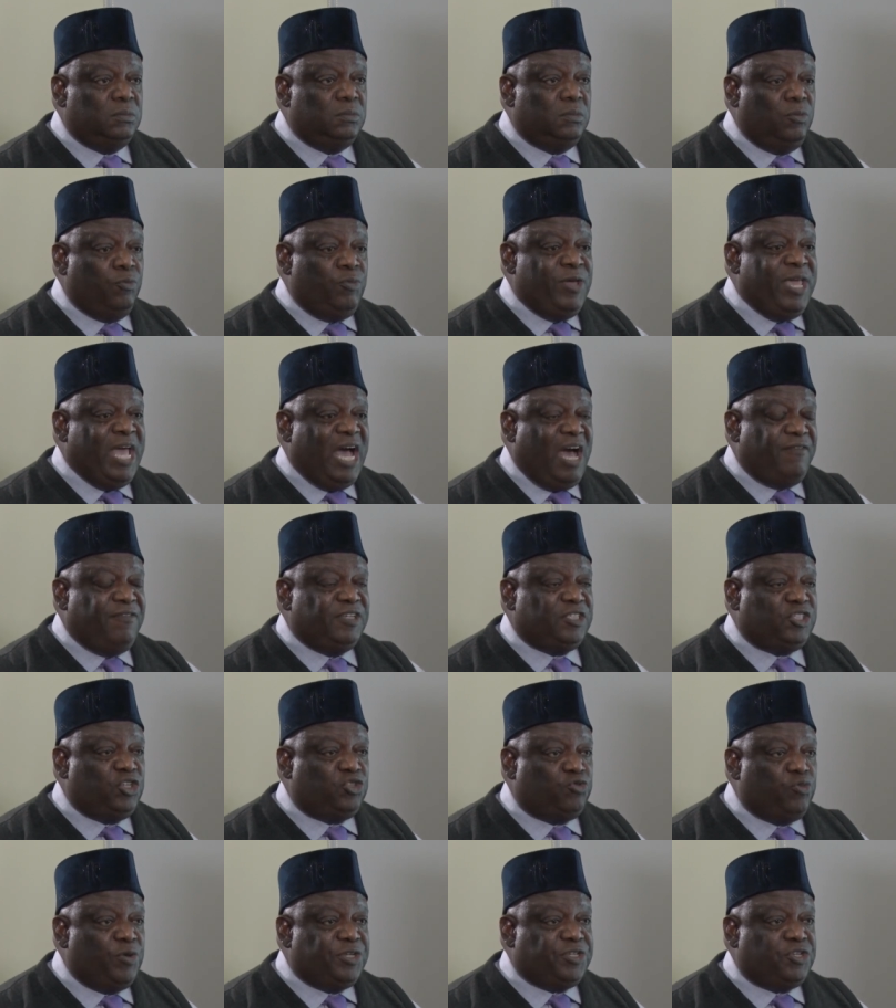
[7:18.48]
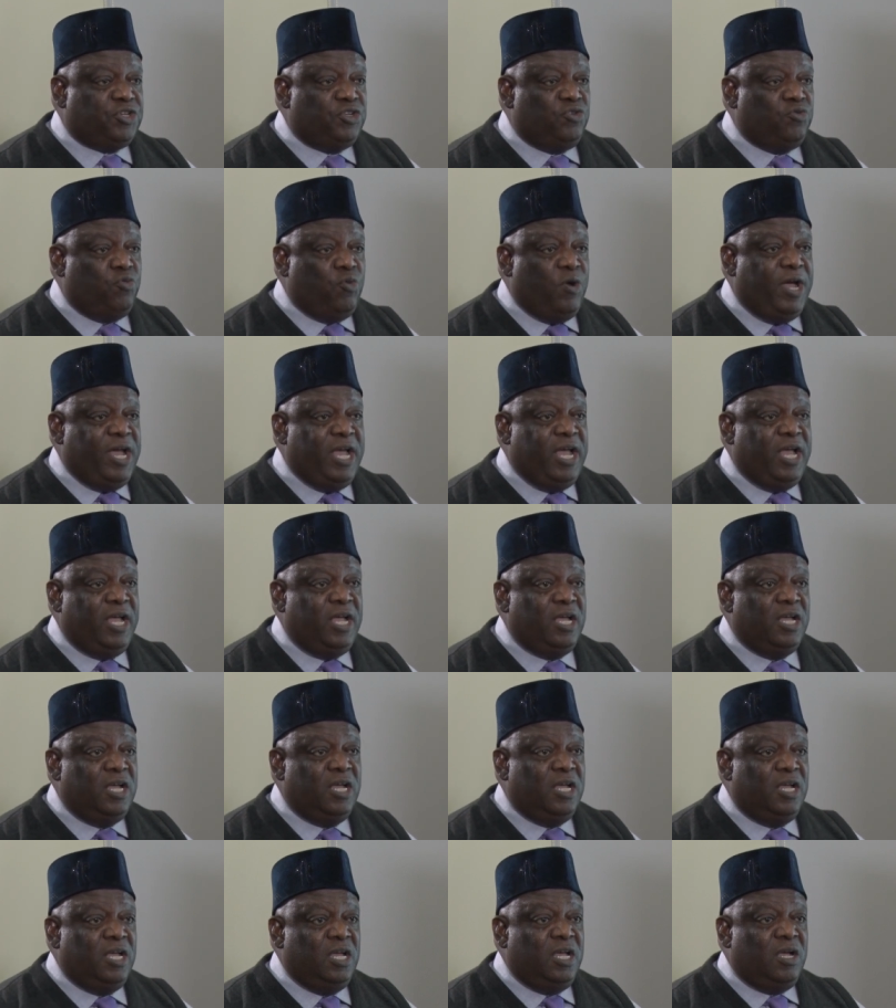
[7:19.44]
we have a situation where
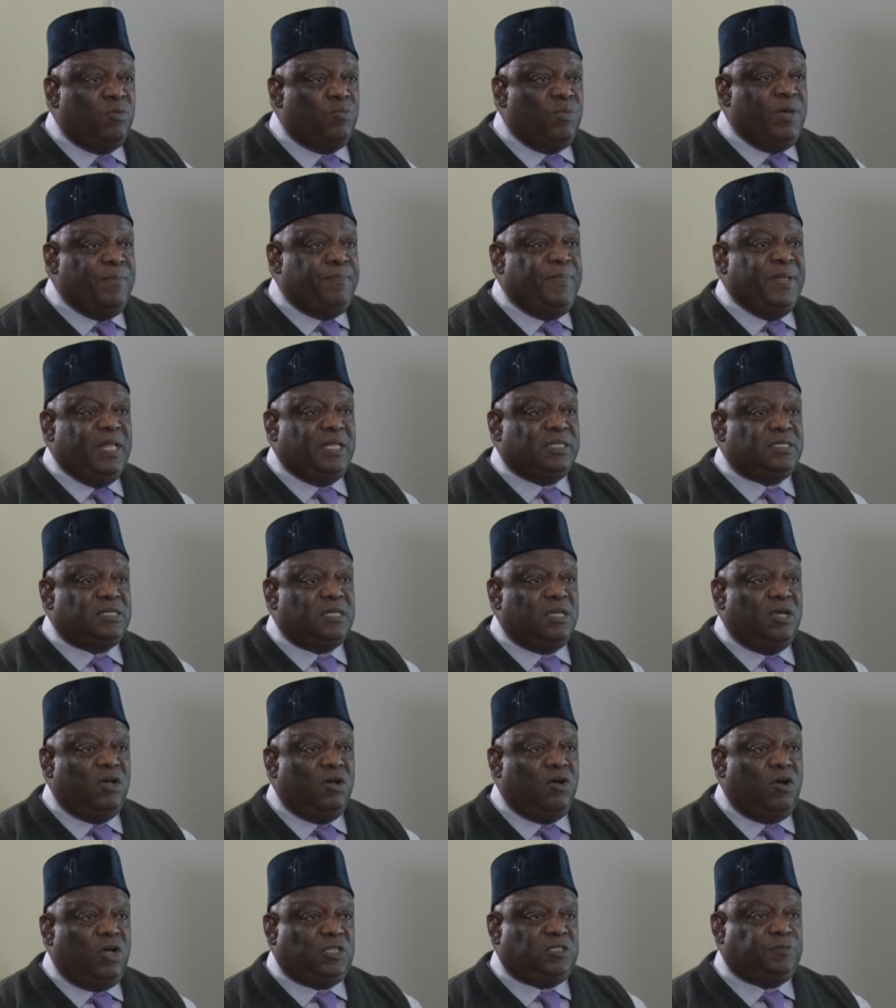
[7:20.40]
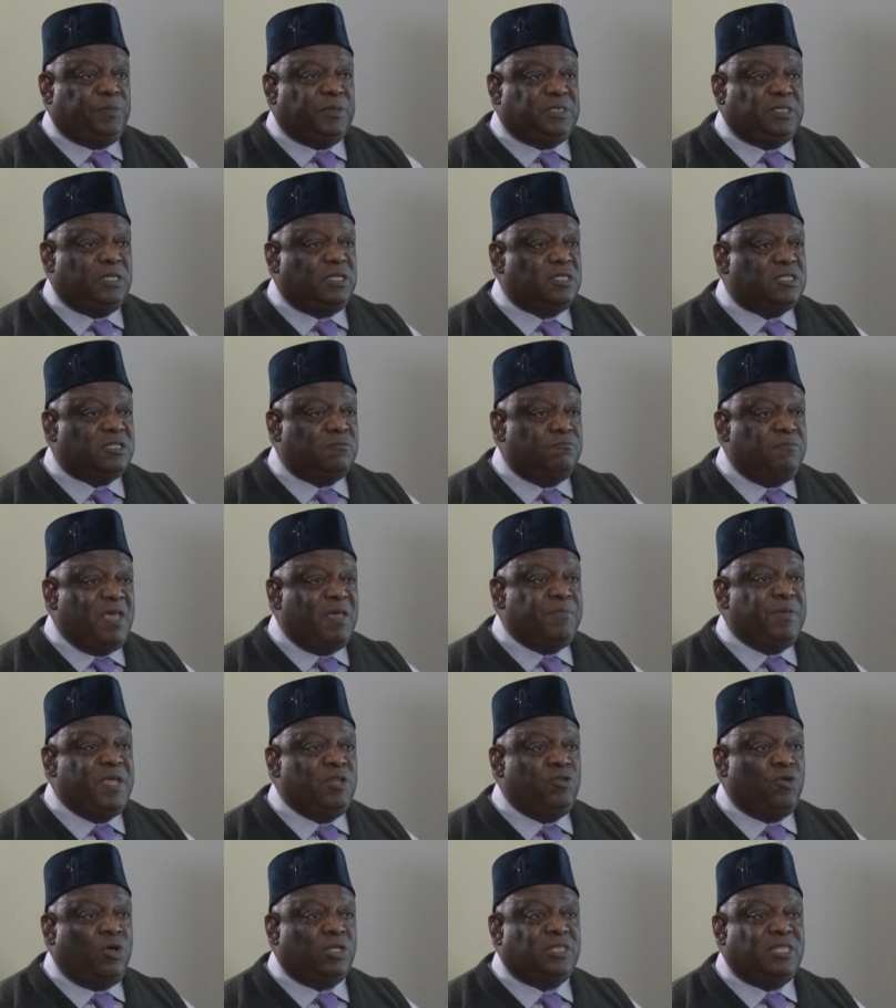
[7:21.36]
we built hospitals,
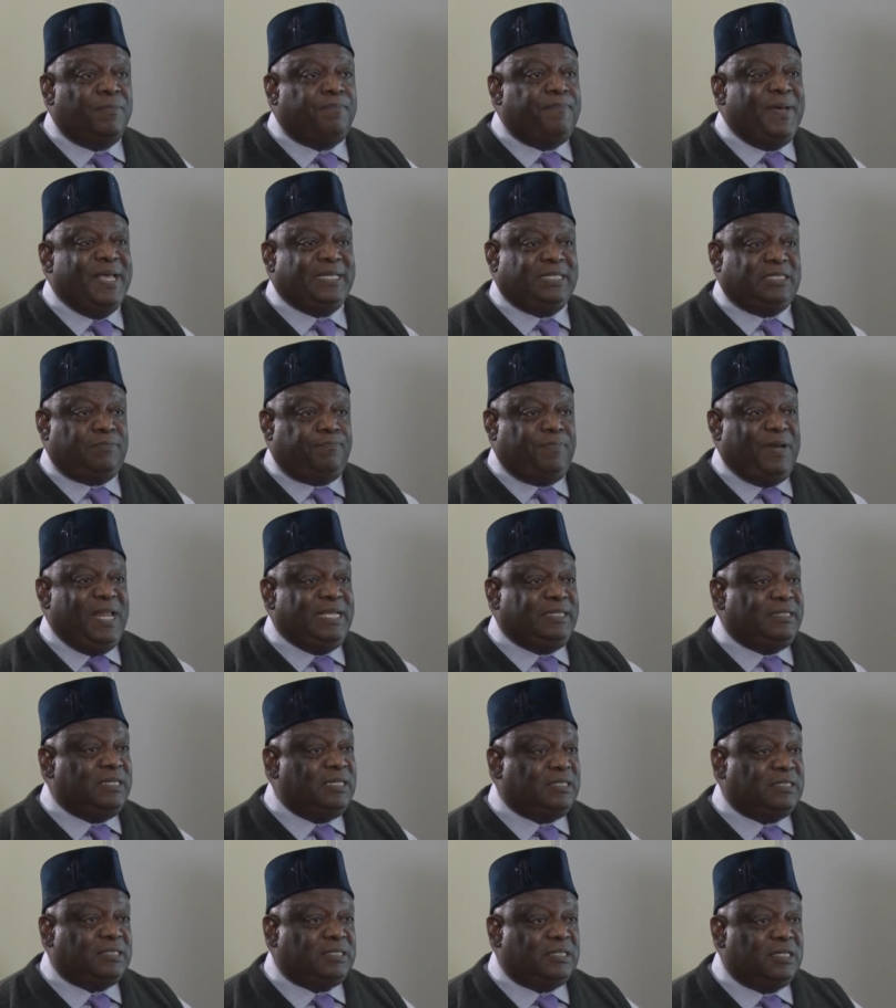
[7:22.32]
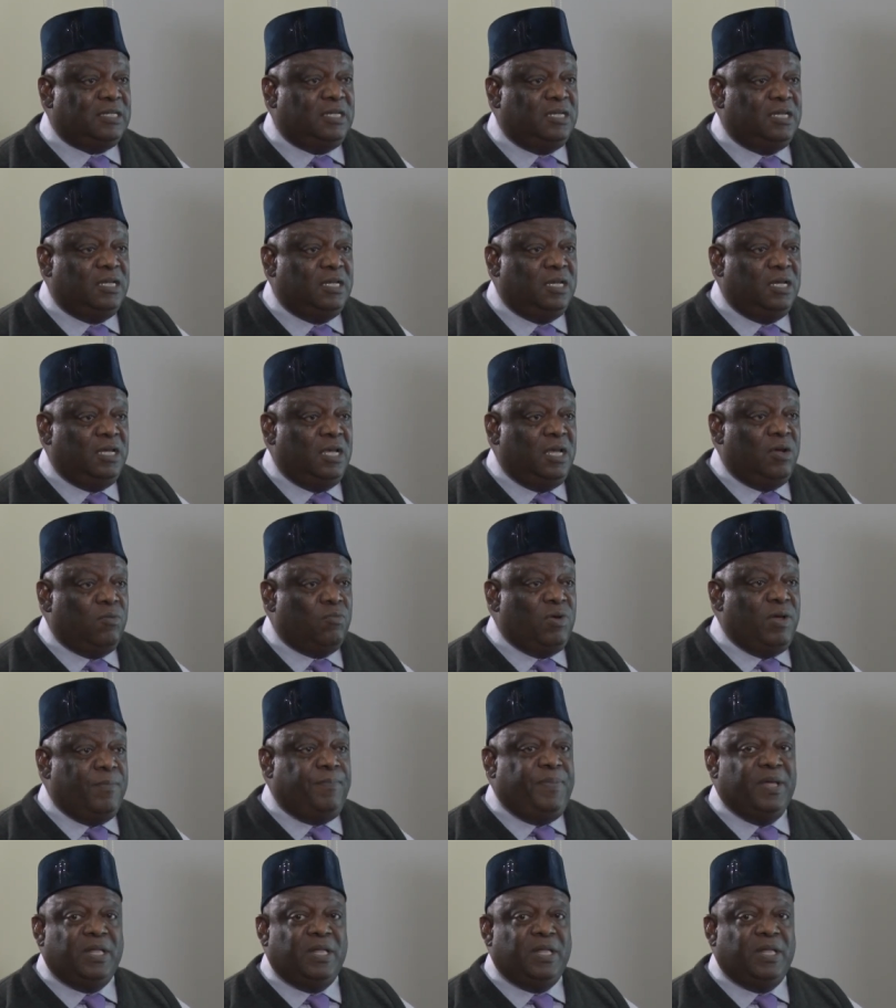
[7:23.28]
maybe not the best places. We